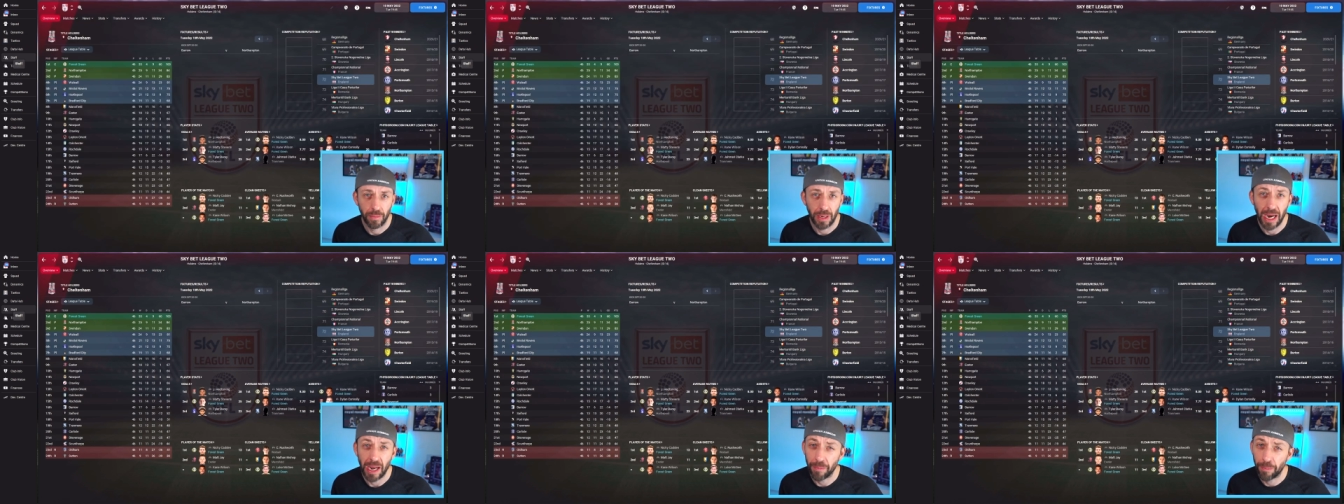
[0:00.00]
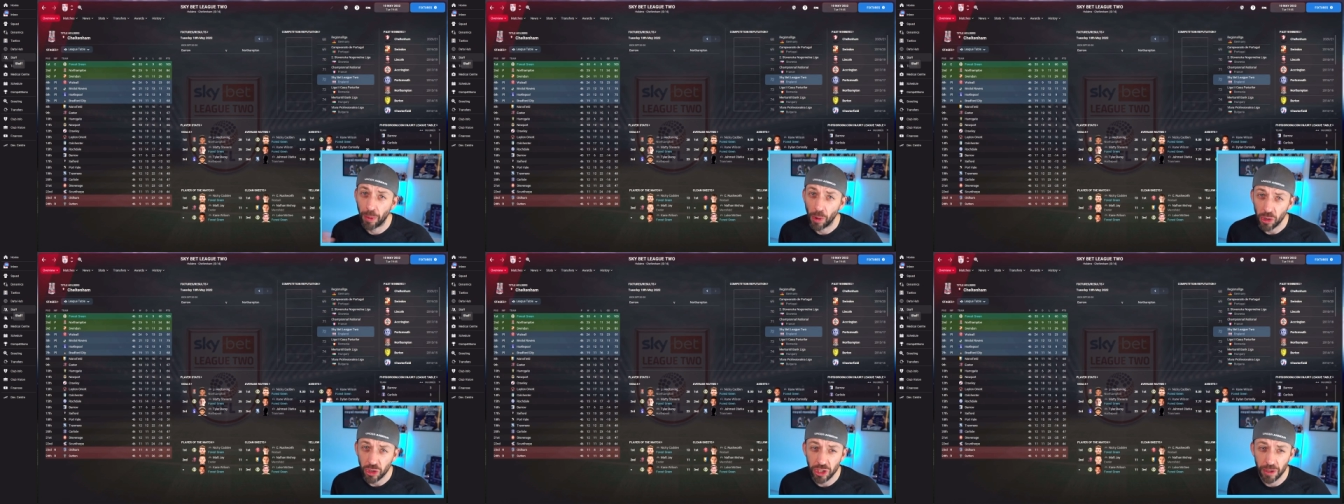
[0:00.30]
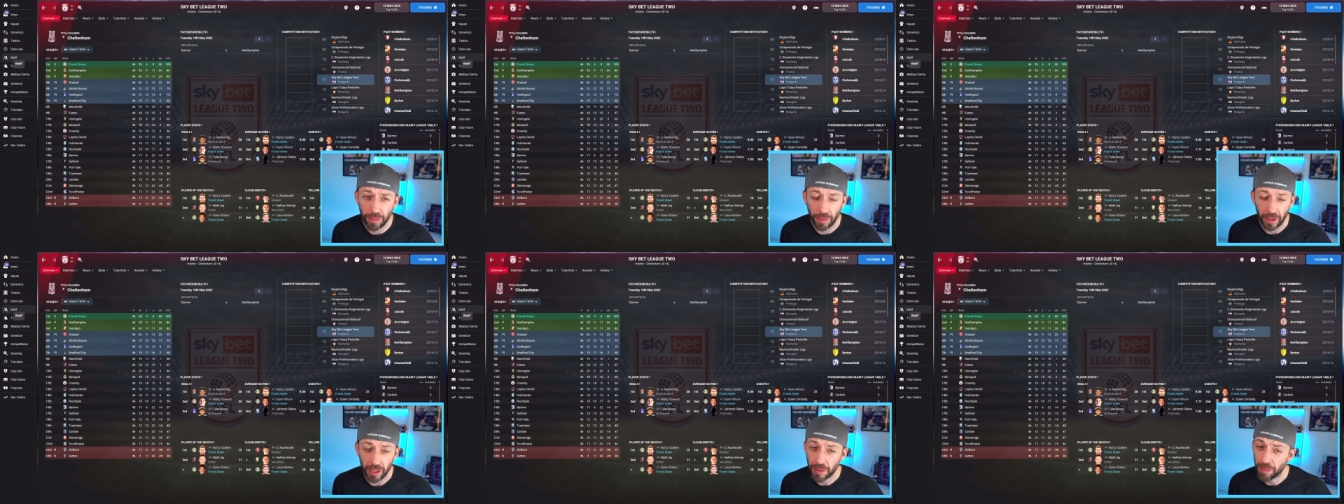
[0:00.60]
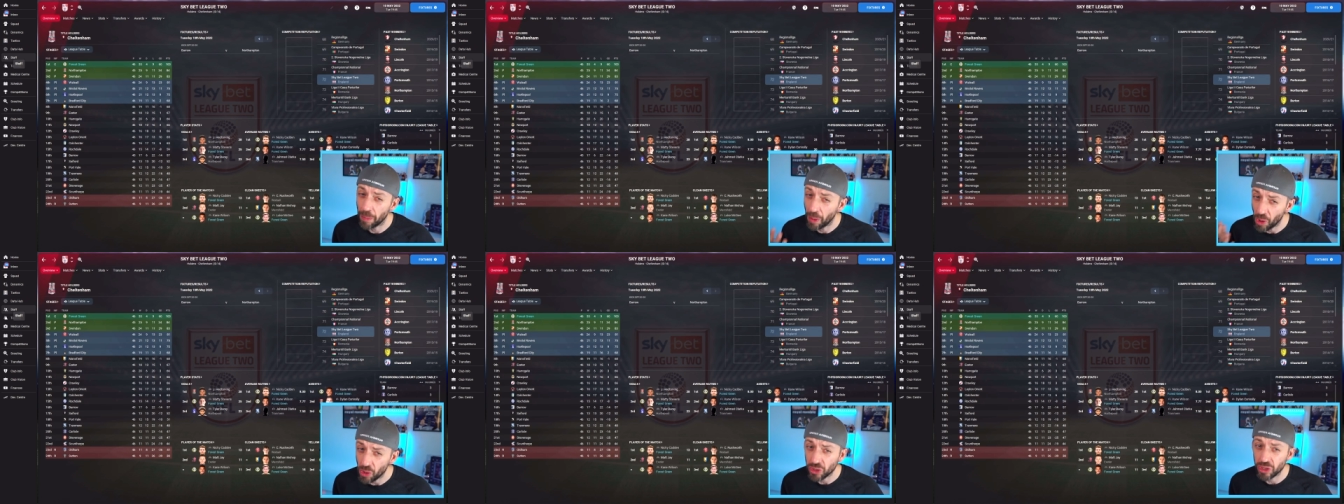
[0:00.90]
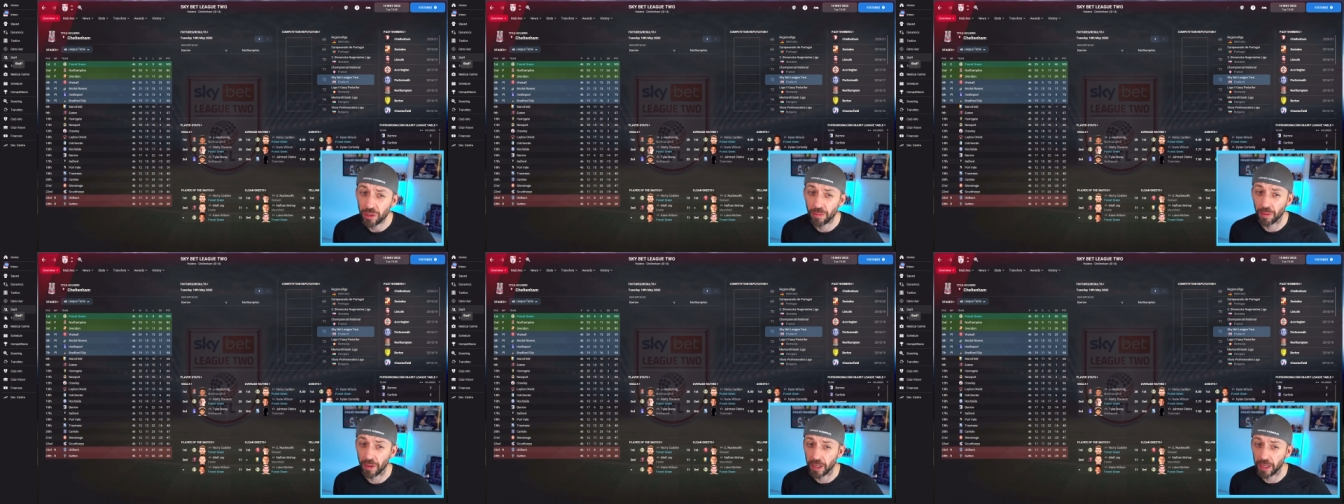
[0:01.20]
And possibly,
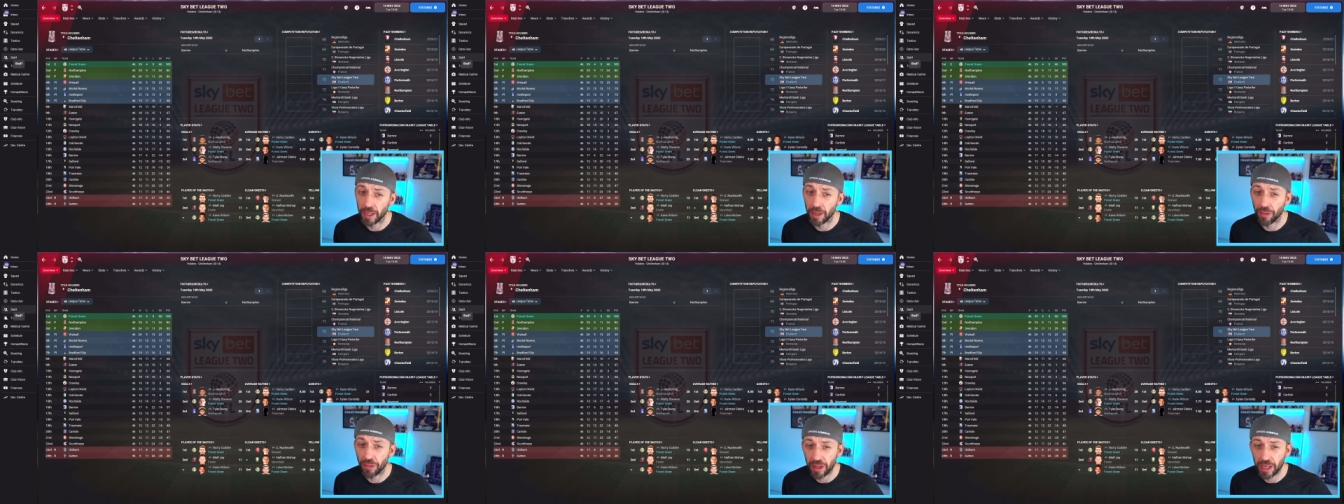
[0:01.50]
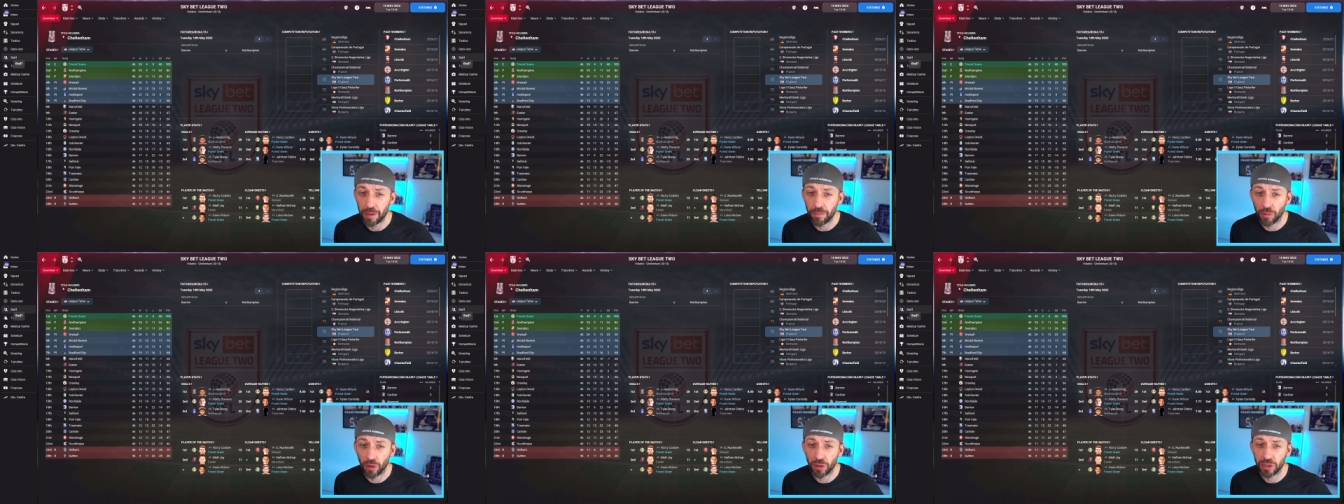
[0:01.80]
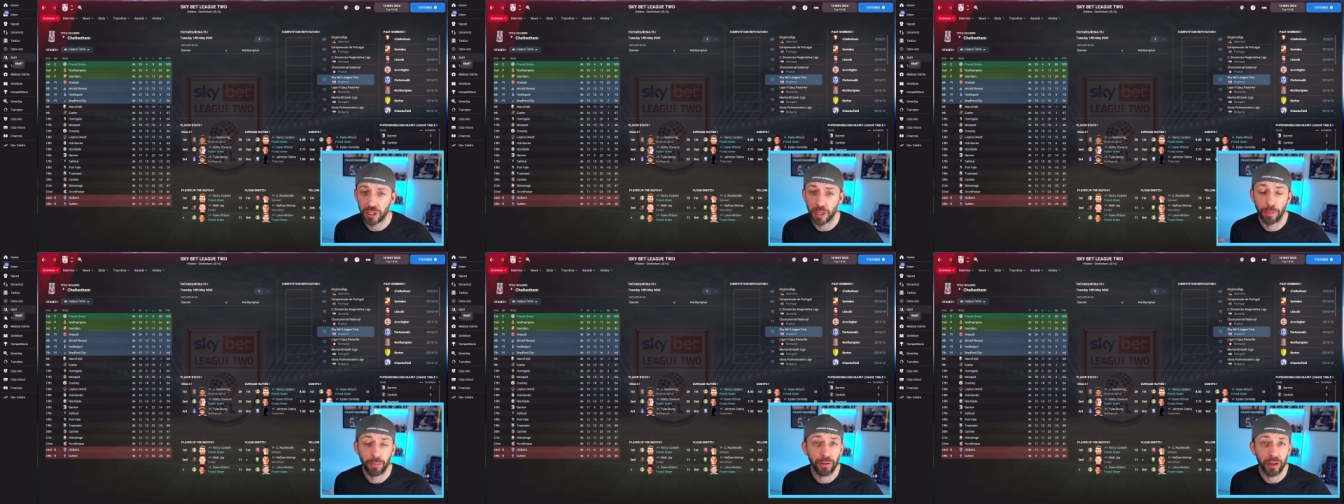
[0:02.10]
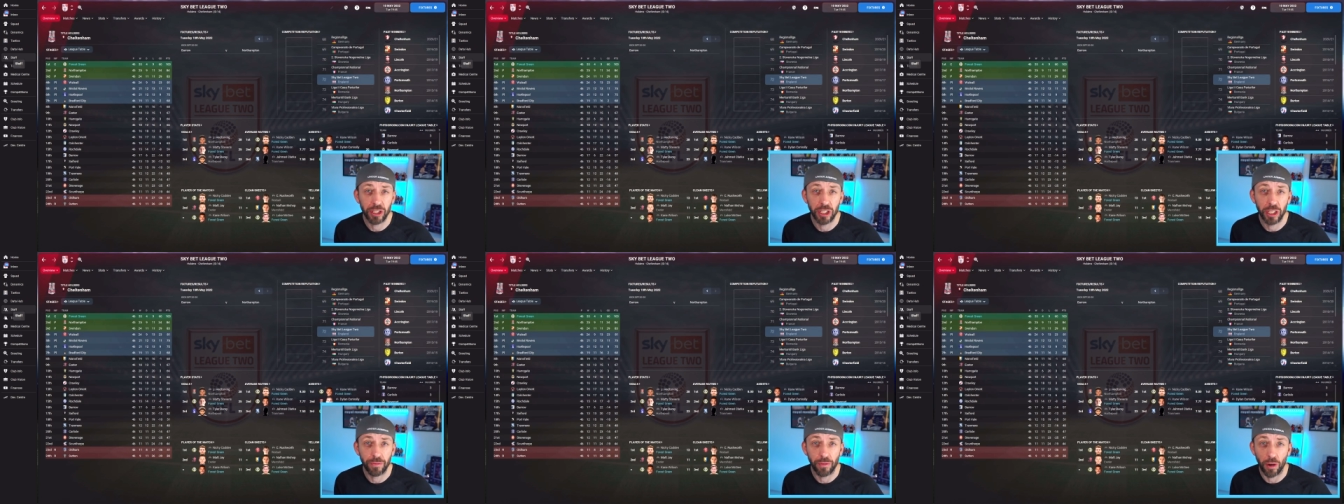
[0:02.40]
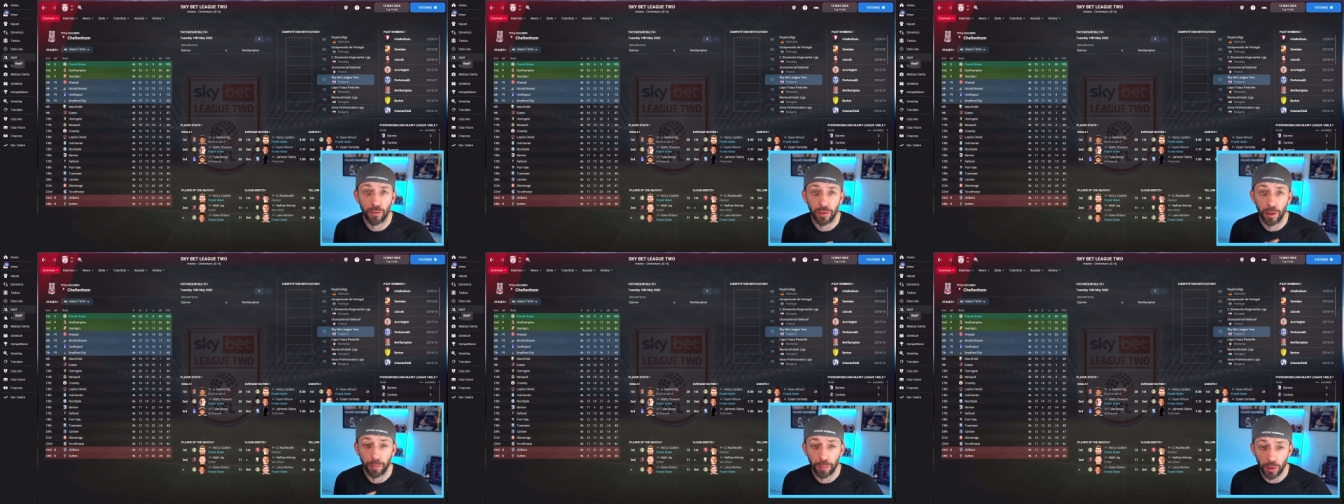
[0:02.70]
possibly the most impressive
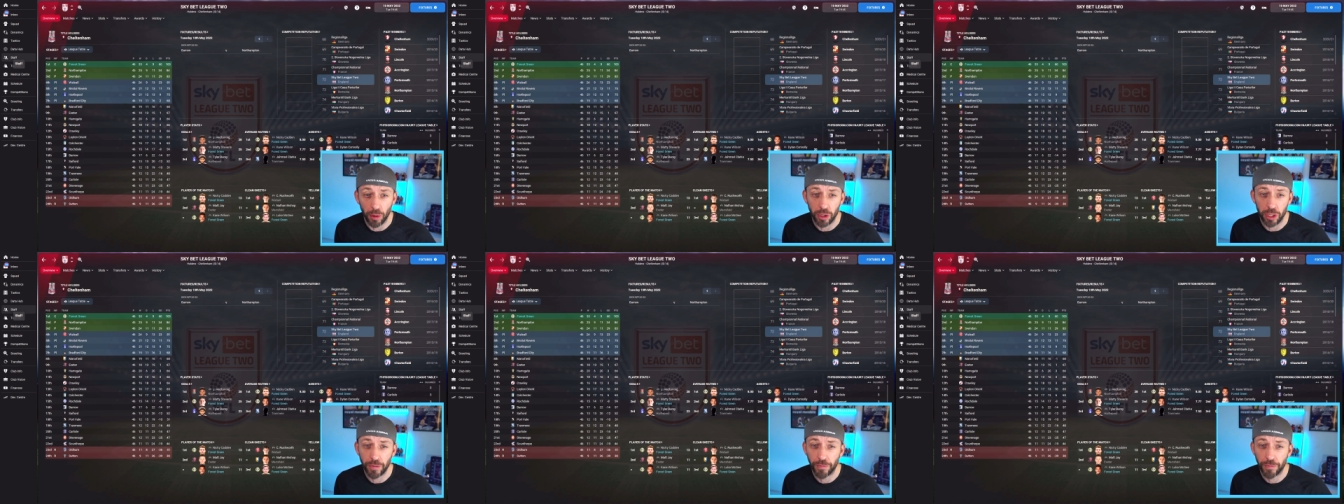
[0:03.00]
of the bunch.